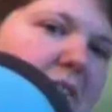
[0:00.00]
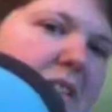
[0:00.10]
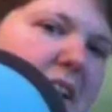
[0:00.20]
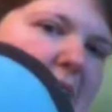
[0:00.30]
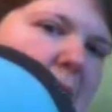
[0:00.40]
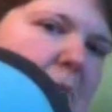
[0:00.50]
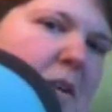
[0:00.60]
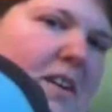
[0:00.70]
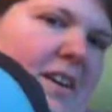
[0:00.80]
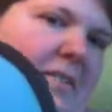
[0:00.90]
a snap,
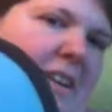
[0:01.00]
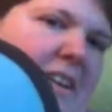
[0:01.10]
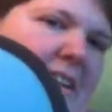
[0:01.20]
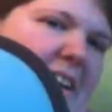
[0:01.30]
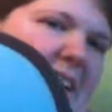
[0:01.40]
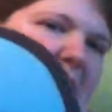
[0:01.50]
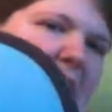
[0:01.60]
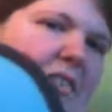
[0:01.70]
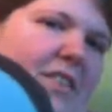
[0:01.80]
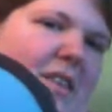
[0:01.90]
but I mean it can't
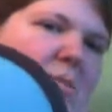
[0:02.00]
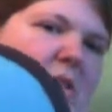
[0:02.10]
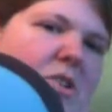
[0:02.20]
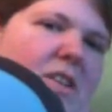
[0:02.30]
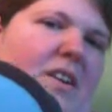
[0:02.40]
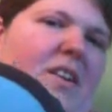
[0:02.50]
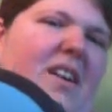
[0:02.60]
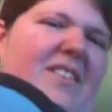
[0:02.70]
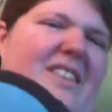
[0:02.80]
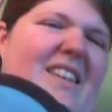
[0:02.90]
really fit that much in there. And
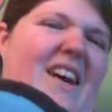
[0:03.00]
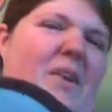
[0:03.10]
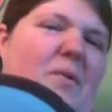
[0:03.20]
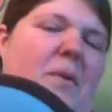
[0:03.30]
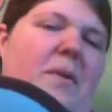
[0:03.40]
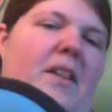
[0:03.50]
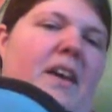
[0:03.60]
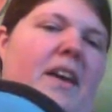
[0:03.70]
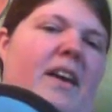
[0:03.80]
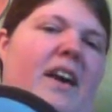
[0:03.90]
obviously I don't want to be
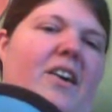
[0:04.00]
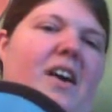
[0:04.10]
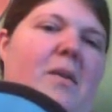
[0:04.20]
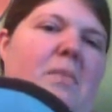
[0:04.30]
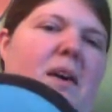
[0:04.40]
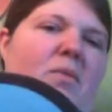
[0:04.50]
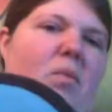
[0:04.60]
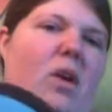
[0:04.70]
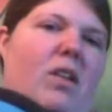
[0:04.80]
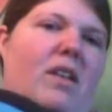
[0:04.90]
like carrying my
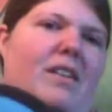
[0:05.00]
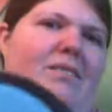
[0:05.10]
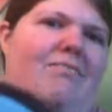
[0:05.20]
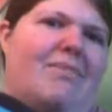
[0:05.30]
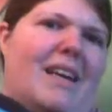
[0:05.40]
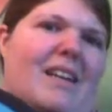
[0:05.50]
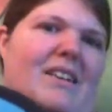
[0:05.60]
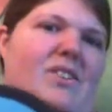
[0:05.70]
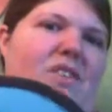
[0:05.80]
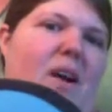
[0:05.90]
wallet in
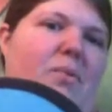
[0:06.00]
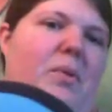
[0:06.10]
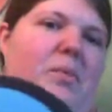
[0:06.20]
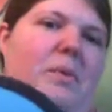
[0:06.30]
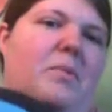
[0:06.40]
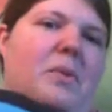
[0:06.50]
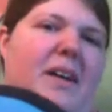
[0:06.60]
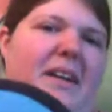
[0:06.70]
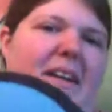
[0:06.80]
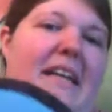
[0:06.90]
a strap where people
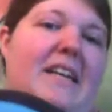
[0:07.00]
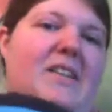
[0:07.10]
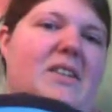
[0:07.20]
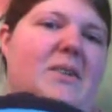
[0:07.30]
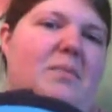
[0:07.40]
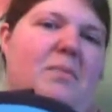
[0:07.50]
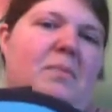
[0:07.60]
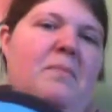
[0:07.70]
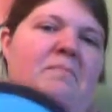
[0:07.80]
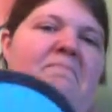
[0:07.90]
can get to
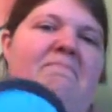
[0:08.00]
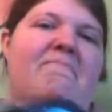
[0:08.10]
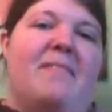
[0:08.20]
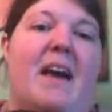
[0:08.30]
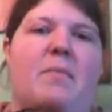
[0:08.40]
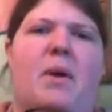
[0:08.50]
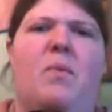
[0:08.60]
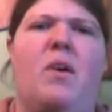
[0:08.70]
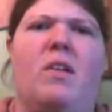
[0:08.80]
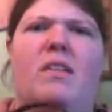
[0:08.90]
yeah, my
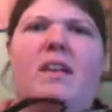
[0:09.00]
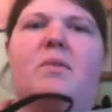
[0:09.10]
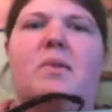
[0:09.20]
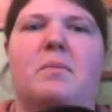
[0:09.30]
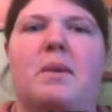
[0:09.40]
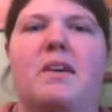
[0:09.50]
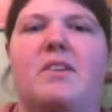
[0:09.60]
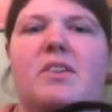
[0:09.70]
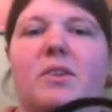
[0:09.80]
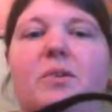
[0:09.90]
wallet, that wouldn't be
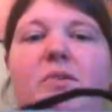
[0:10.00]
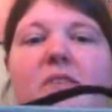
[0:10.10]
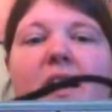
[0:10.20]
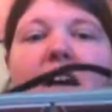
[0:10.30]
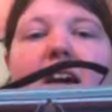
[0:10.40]
good to lose.